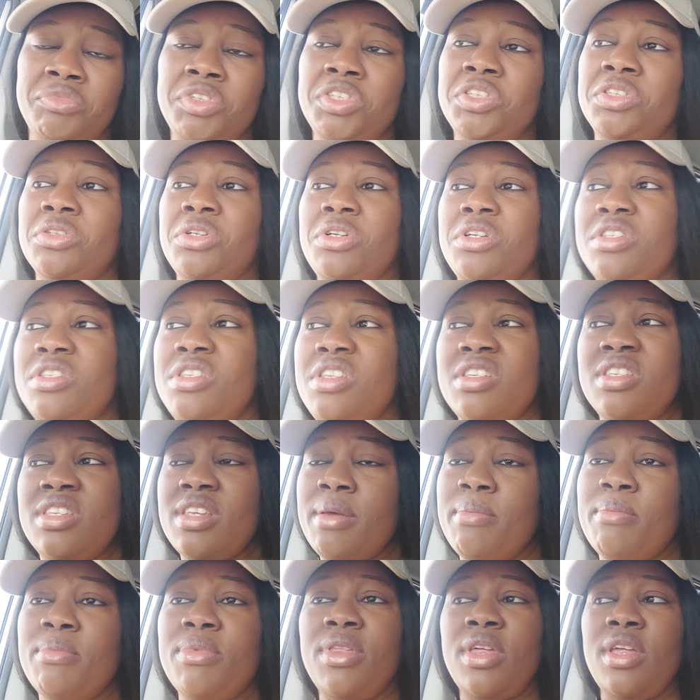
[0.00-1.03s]
So it's the
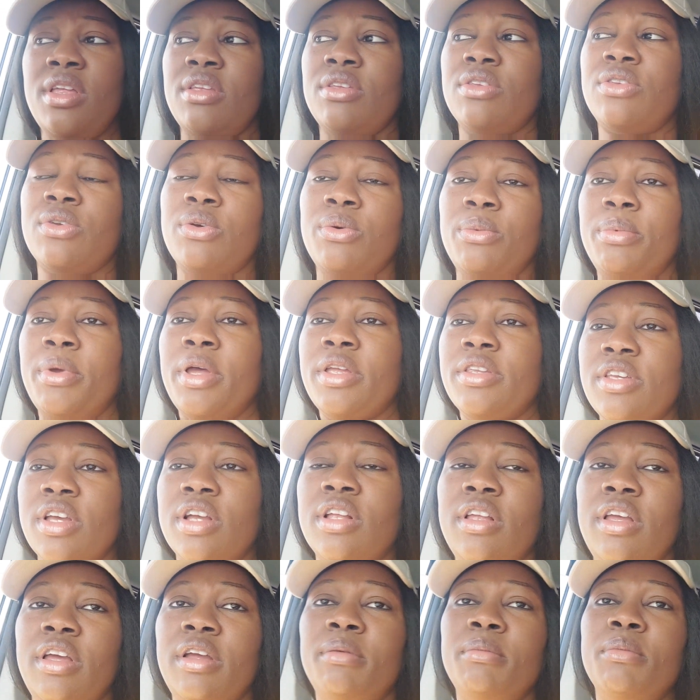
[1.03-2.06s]
same thing. So
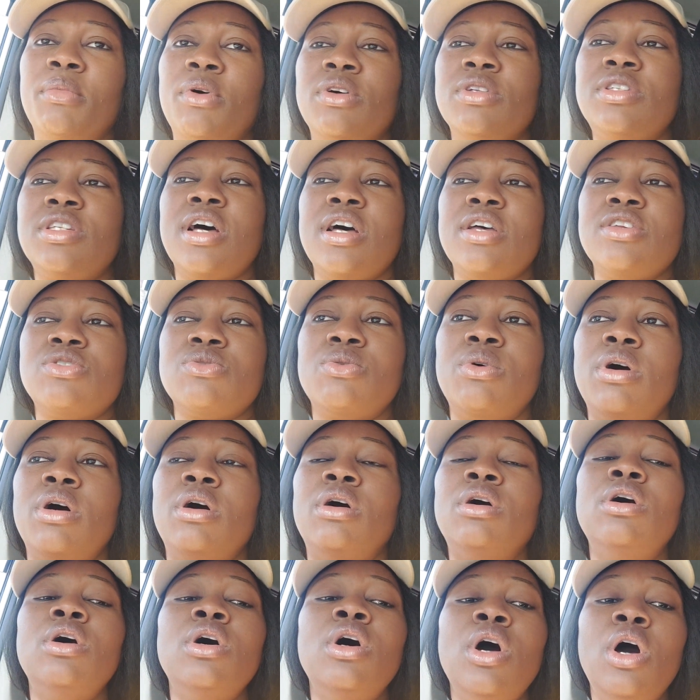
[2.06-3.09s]
basically in Malta as
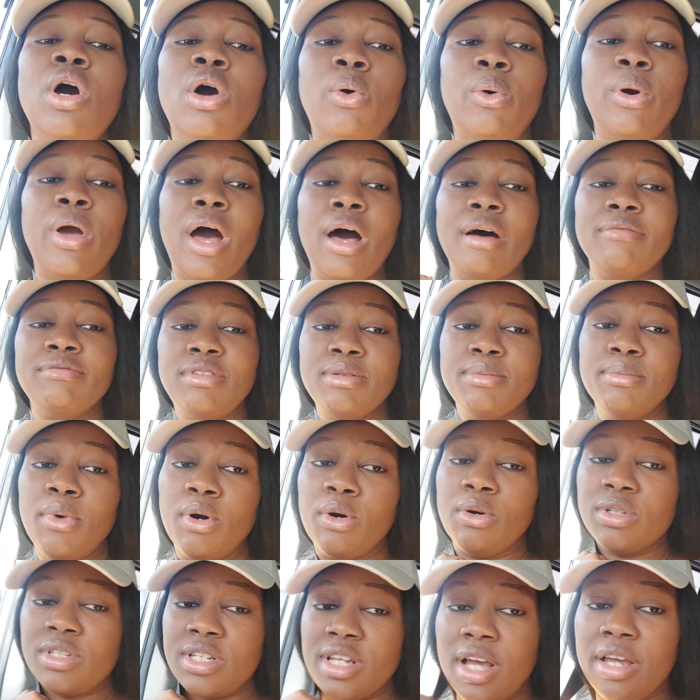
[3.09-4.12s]
well, we have the
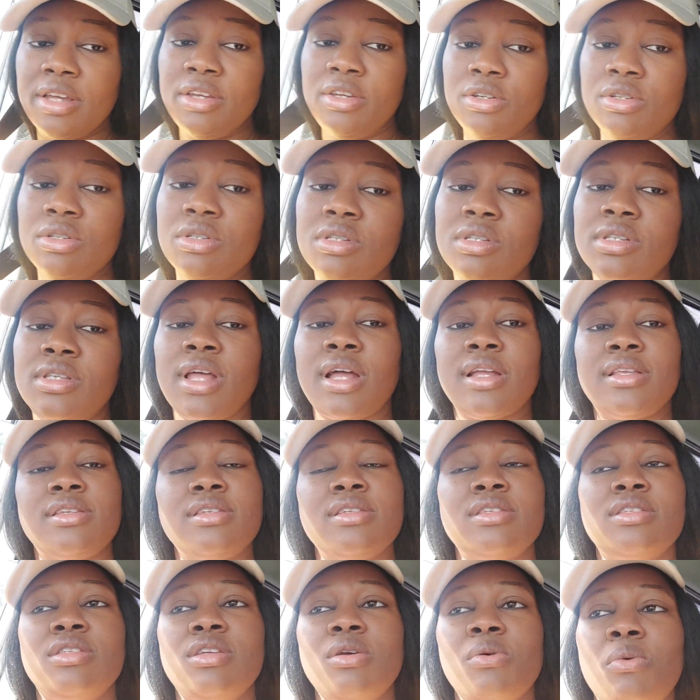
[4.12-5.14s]
Malta used, that
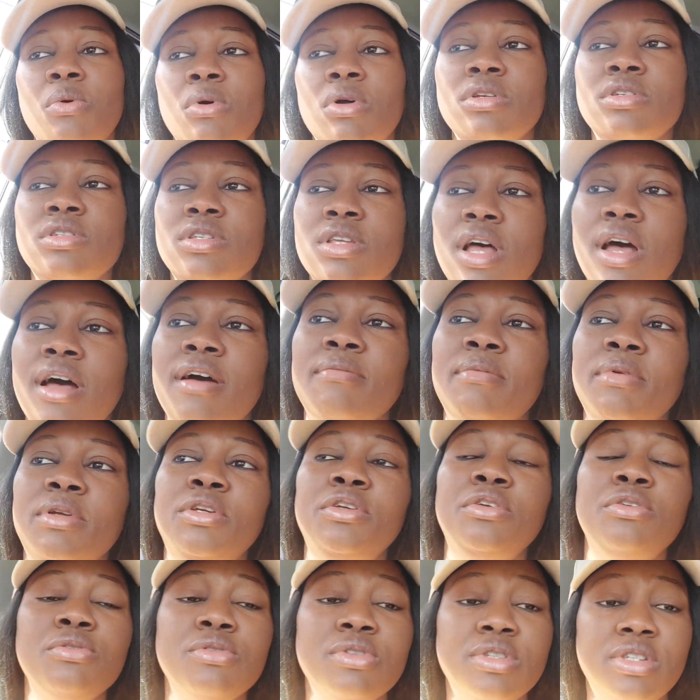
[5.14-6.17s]
is the ones that have
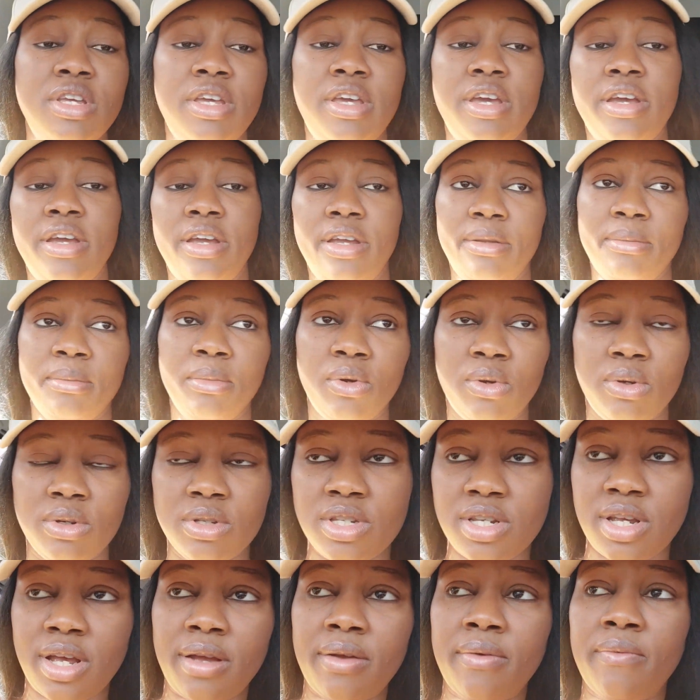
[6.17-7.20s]
been used here in
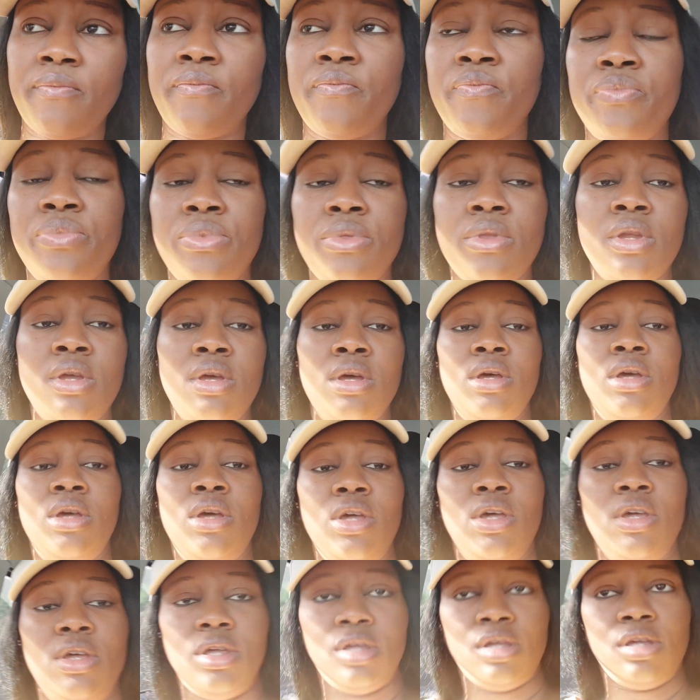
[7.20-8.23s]
Malta.
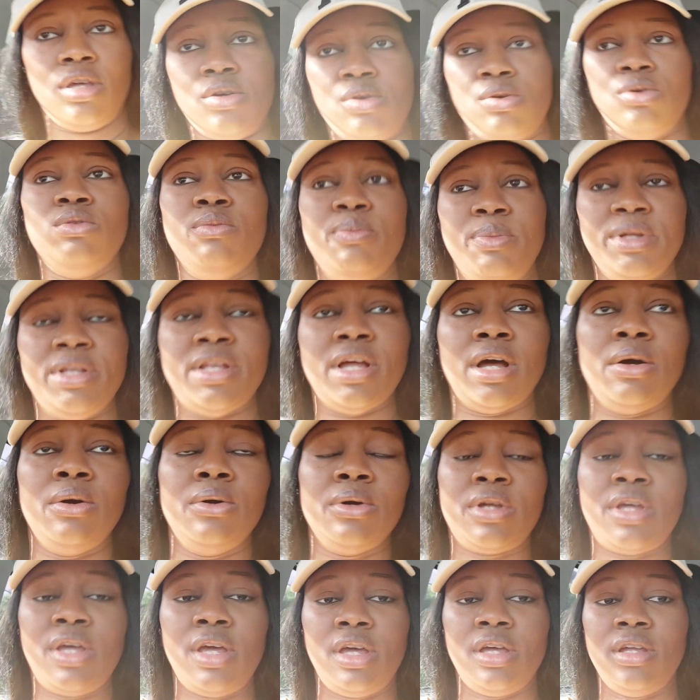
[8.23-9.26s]
It could be that,
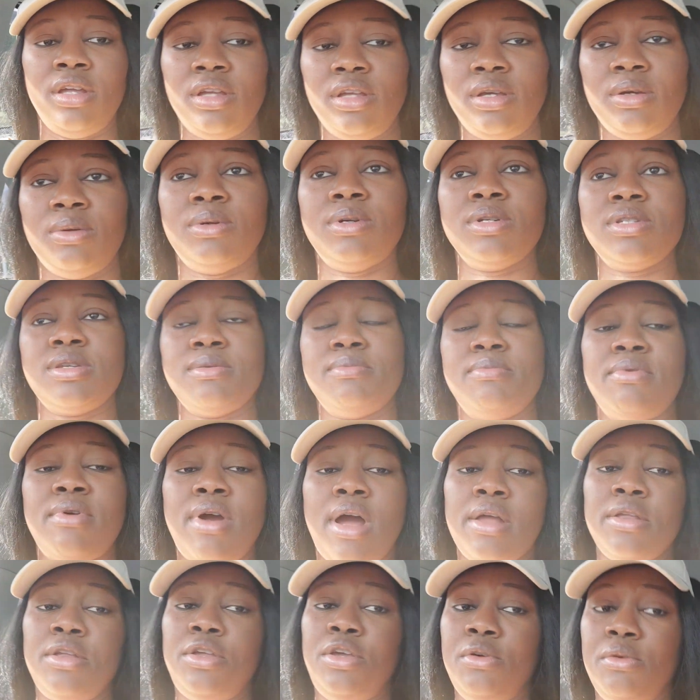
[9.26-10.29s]
okay, it was a
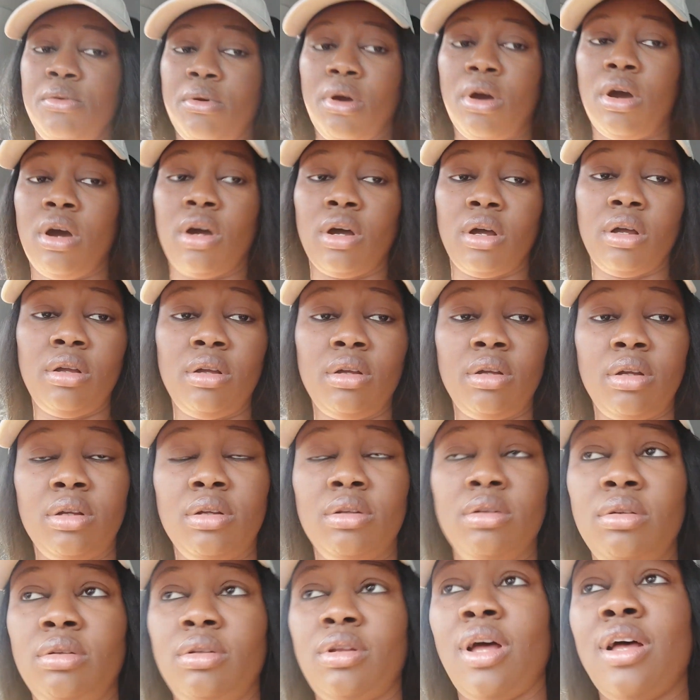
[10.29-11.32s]
brand new car
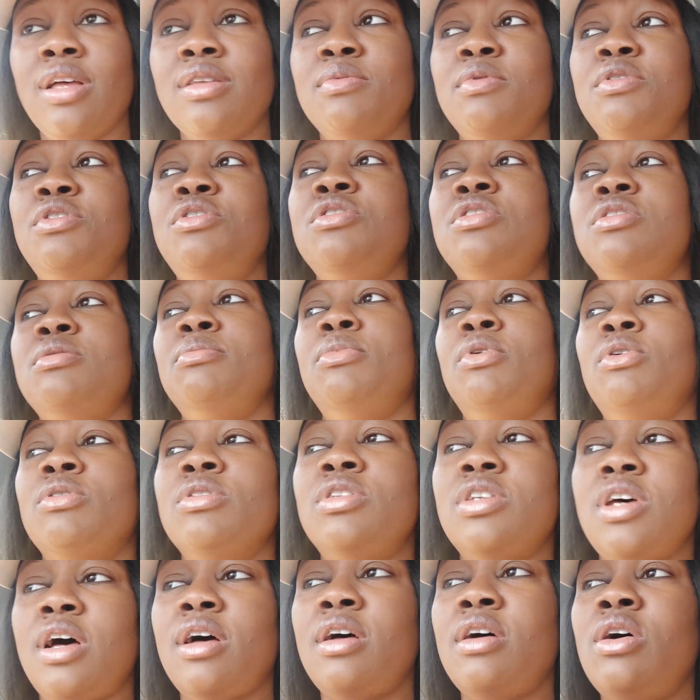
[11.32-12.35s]
that has been used in
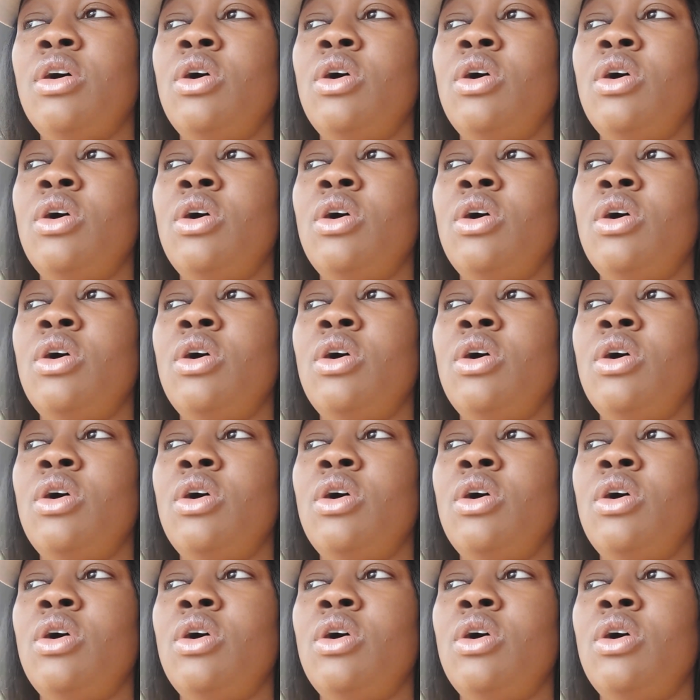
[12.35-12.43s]
Malta,